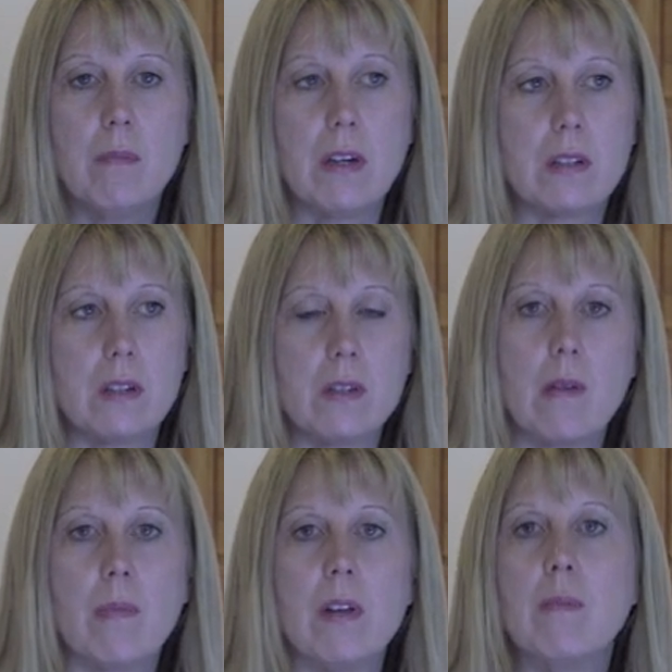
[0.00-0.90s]
based on
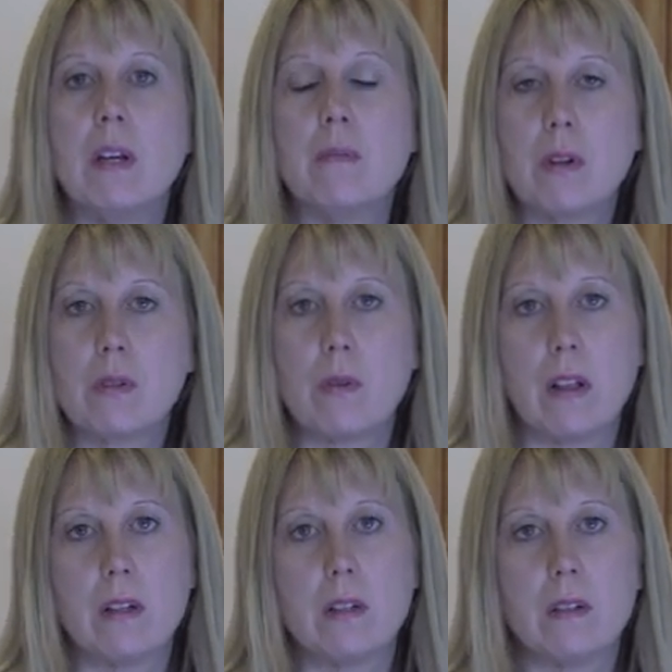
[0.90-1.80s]
something being most
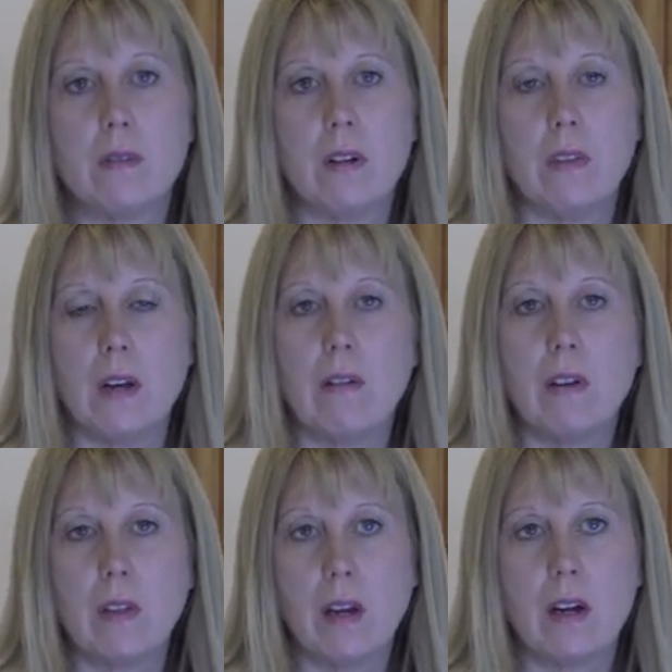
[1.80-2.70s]
relative, and then
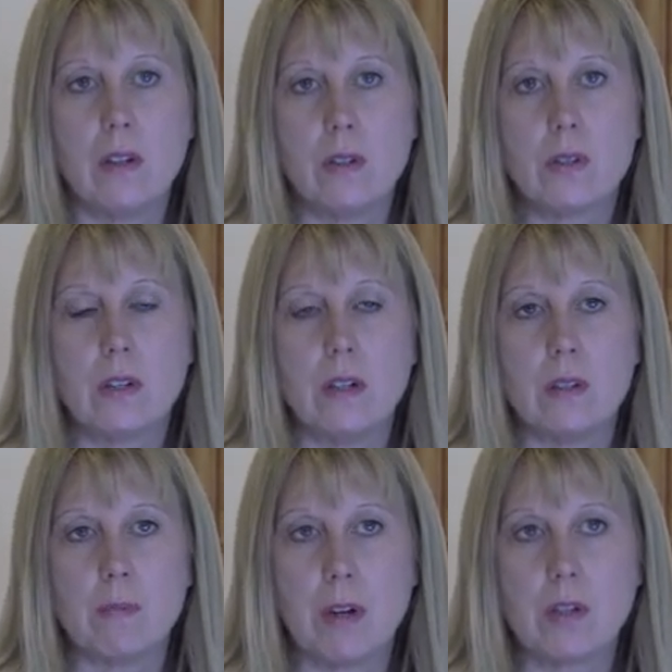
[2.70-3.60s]
everything else
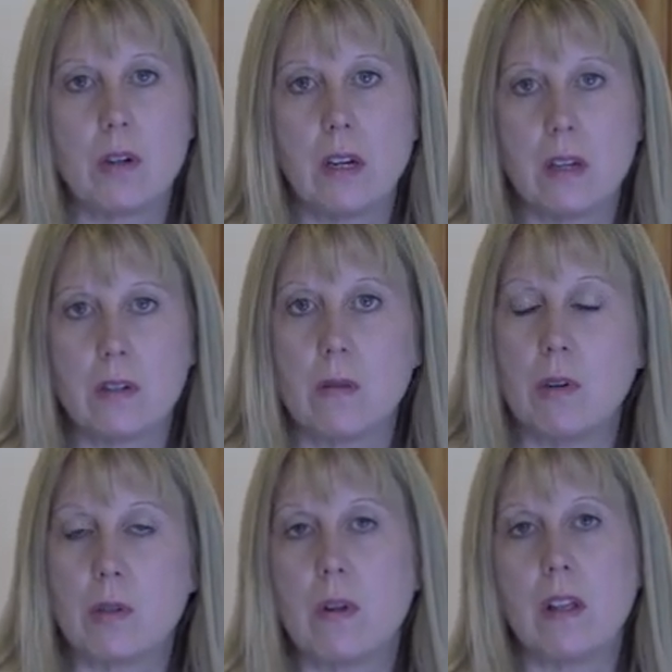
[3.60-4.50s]
is measured against the
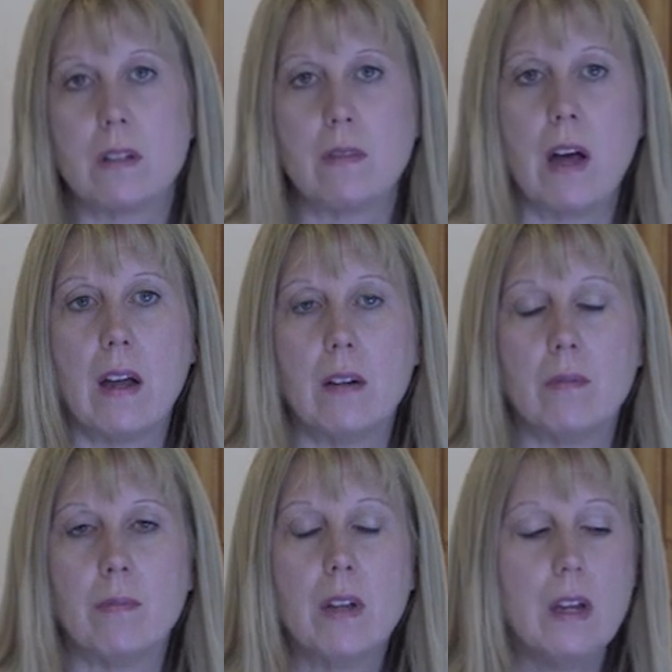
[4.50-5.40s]
most relative
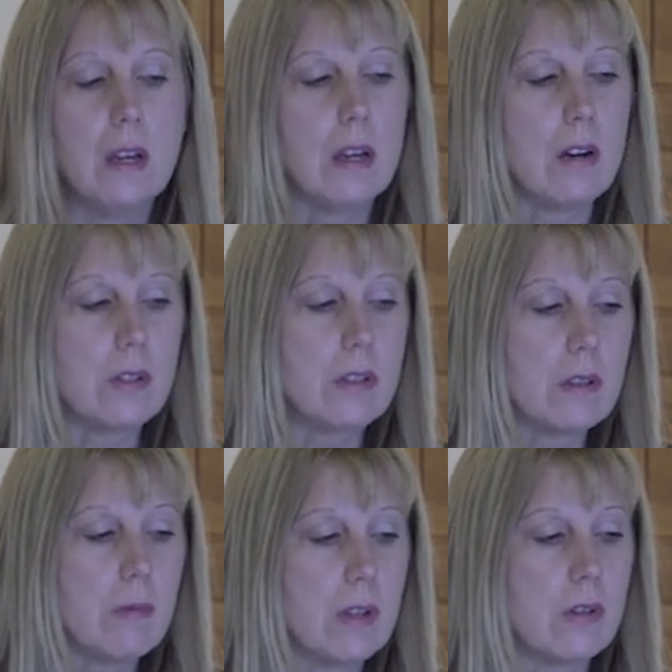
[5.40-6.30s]
item. In our
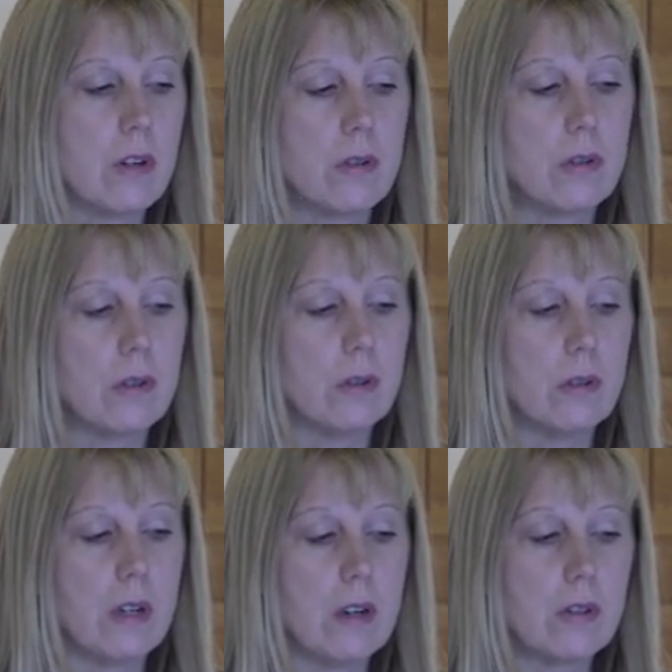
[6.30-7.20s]
system, that's not
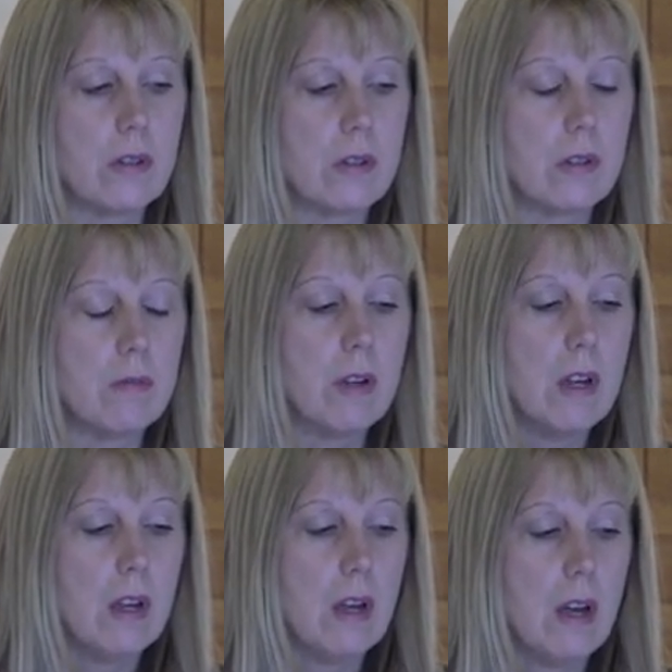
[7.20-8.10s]
true. In our system,
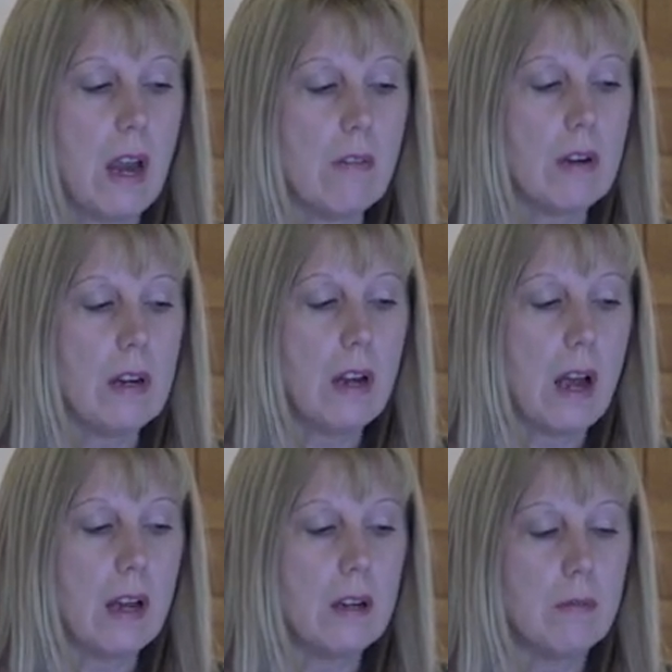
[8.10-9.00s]
every
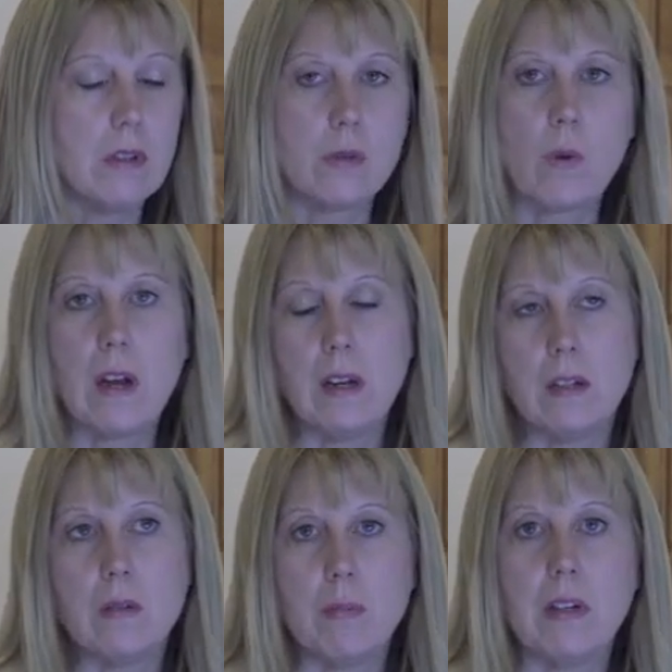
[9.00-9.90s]
item is weighed
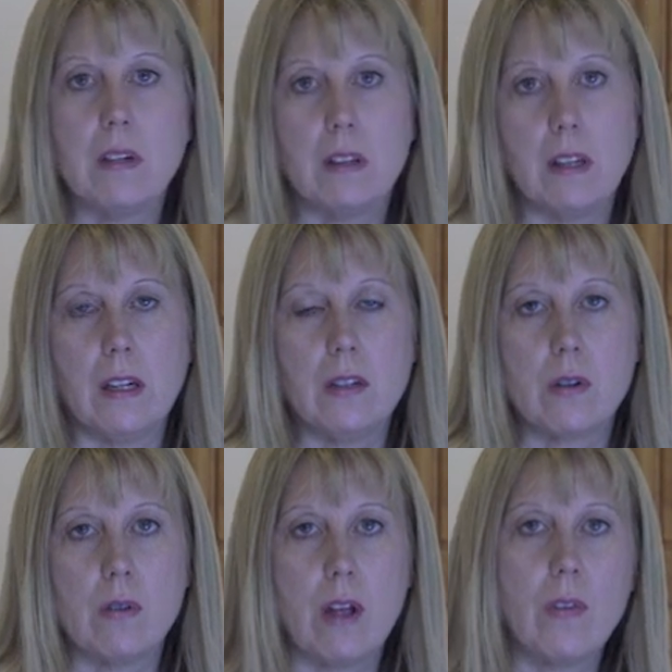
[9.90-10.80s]
independently,
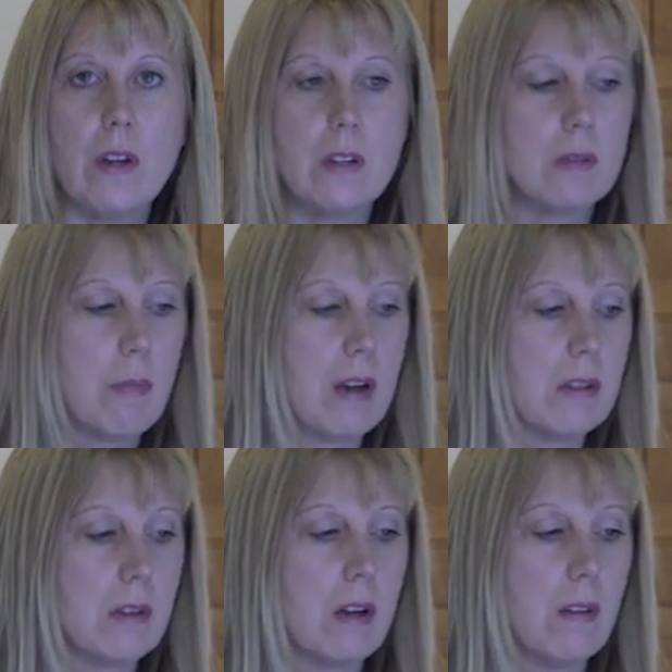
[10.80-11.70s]
so nothing is
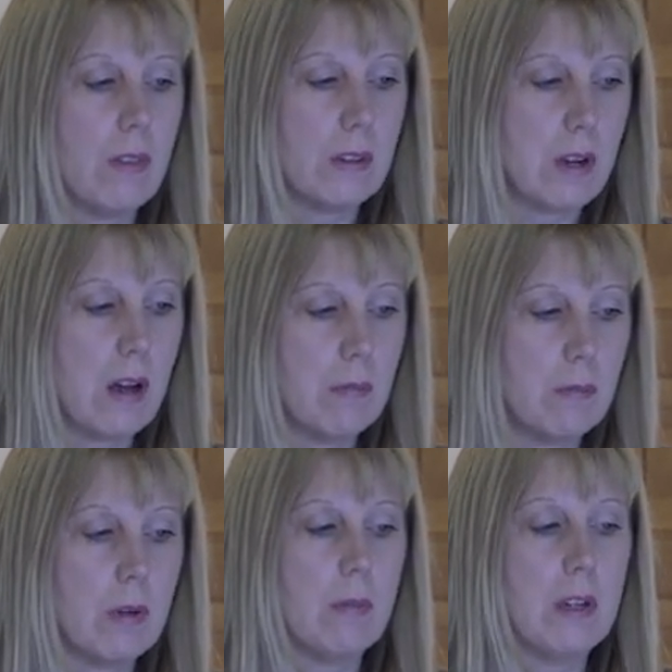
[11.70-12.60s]
based on the top
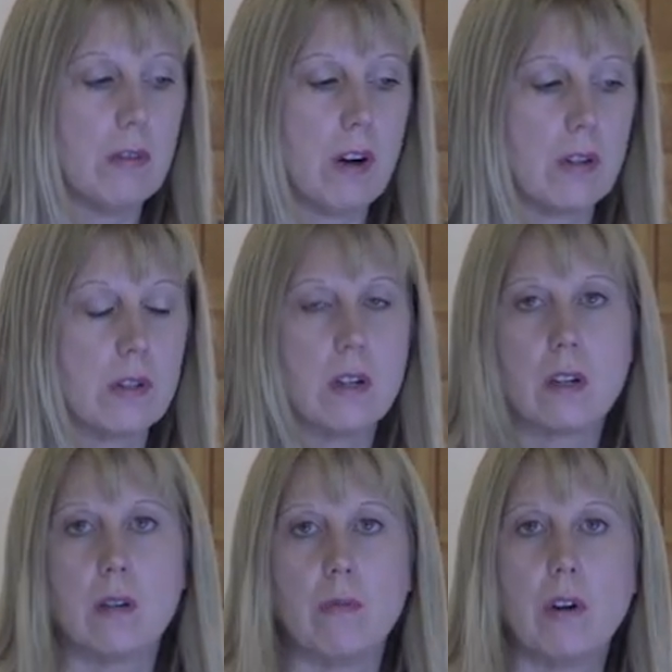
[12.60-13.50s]
remedy of
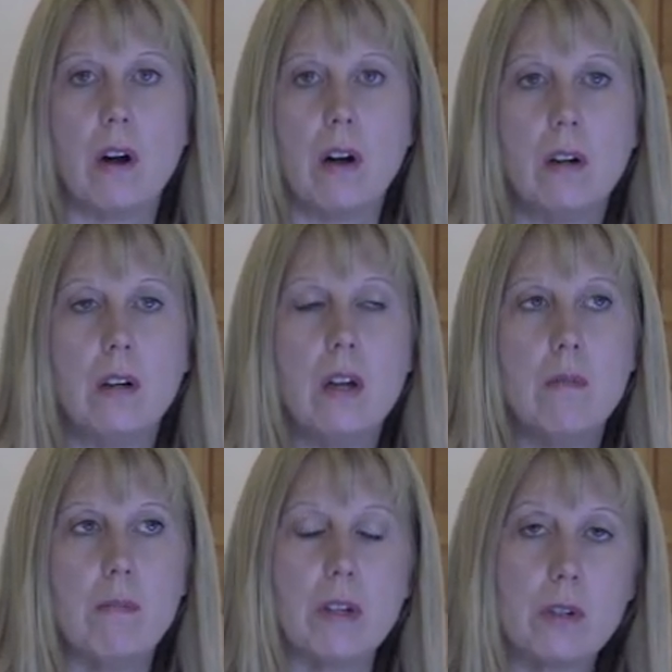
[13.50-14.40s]
arsenicum. They're all
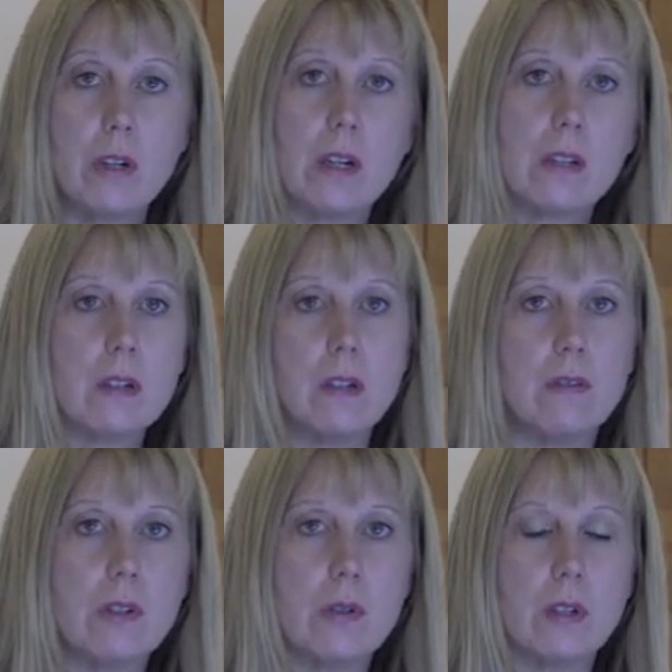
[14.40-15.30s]
measured against the
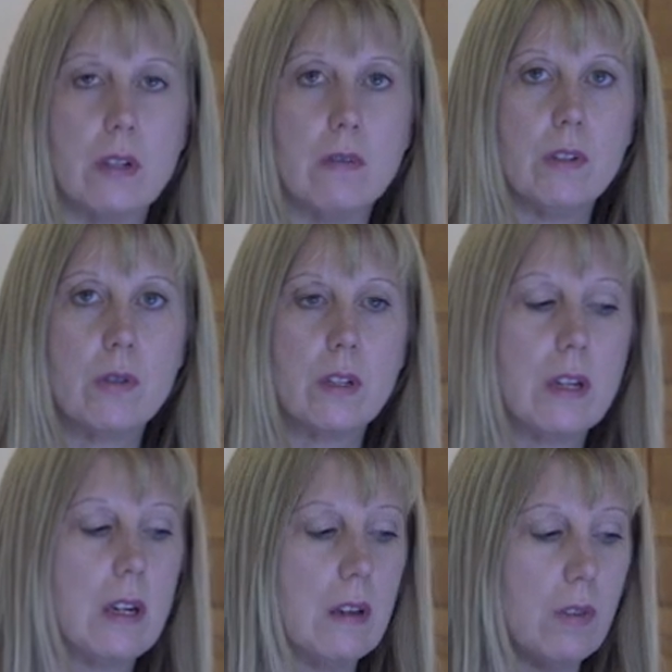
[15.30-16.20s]
individual
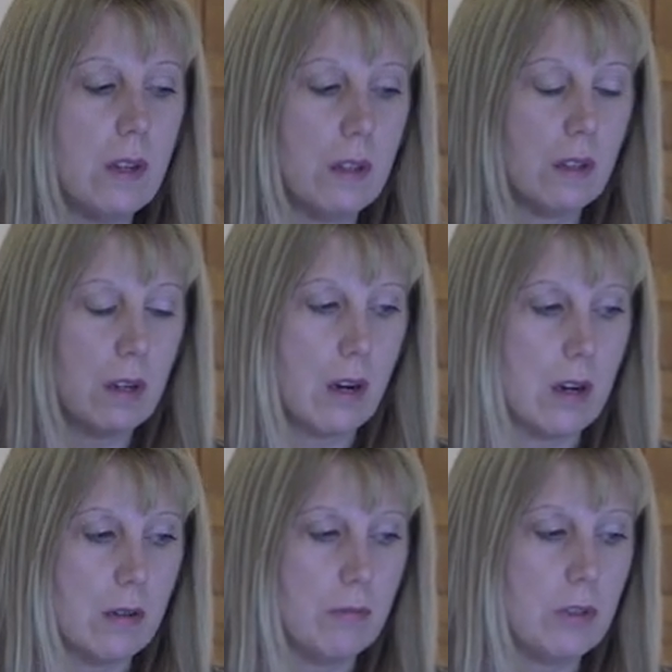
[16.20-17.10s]
individually, and
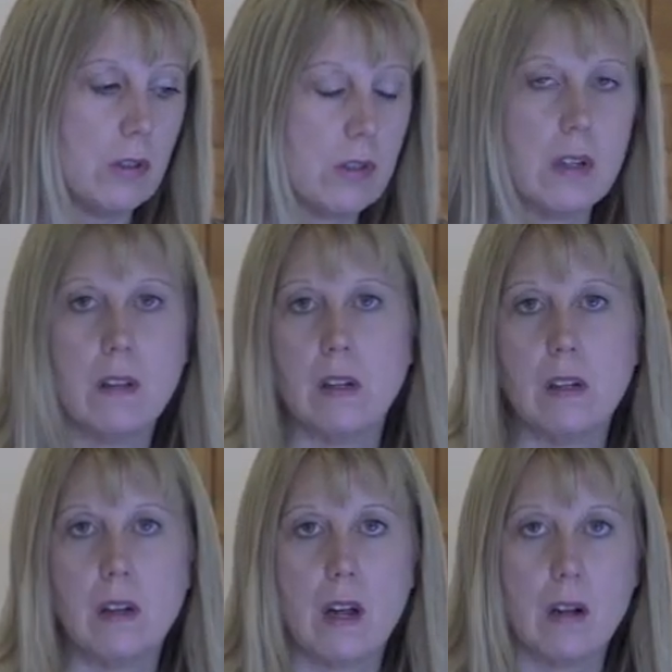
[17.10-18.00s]
then you see
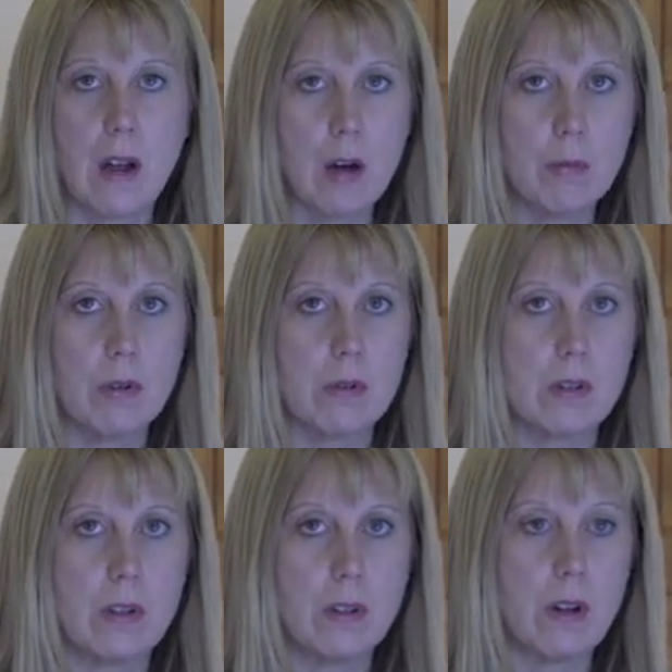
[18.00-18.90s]
the output
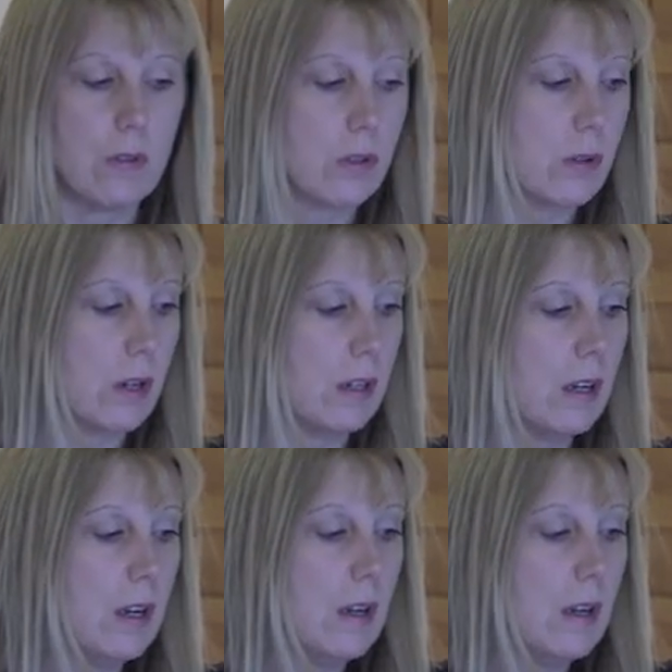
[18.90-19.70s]
result on the screen.